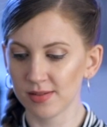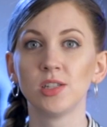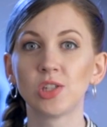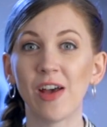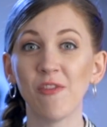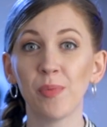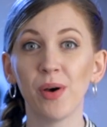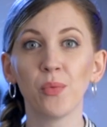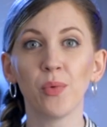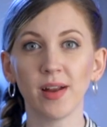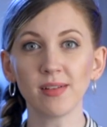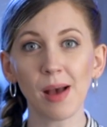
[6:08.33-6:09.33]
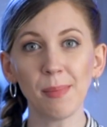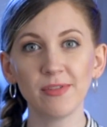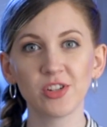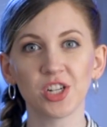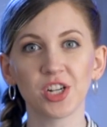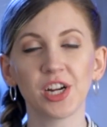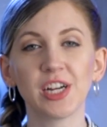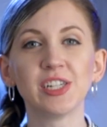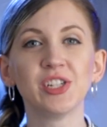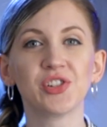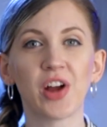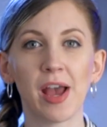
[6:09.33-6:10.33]
So I've put 1 cup of sugar in
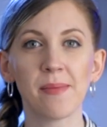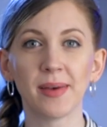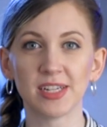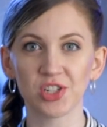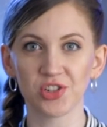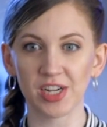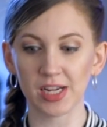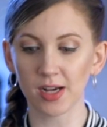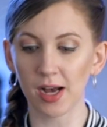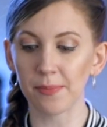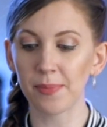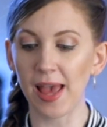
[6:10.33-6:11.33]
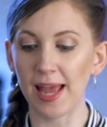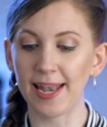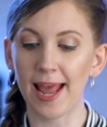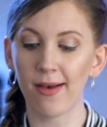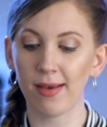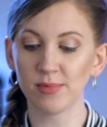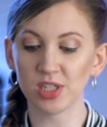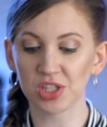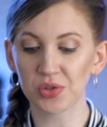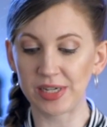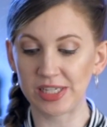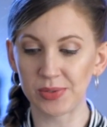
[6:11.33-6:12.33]
a dry measuring cup, and now I'm
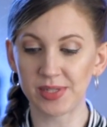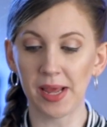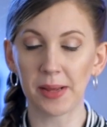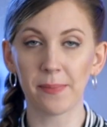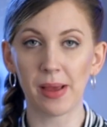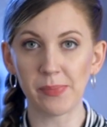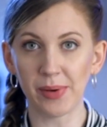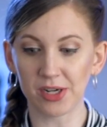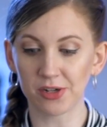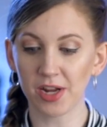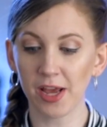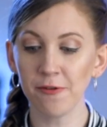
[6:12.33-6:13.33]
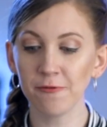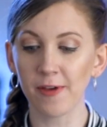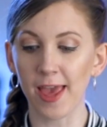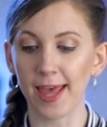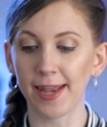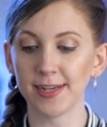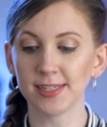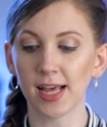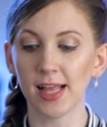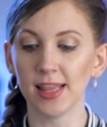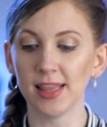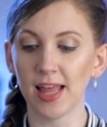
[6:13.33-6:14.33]
just going to take my butter knife and
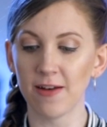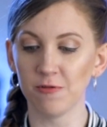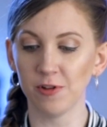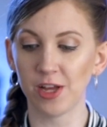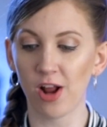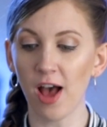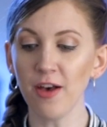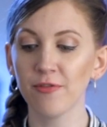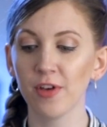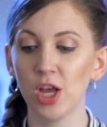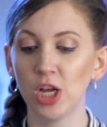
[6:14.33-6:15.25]
level it off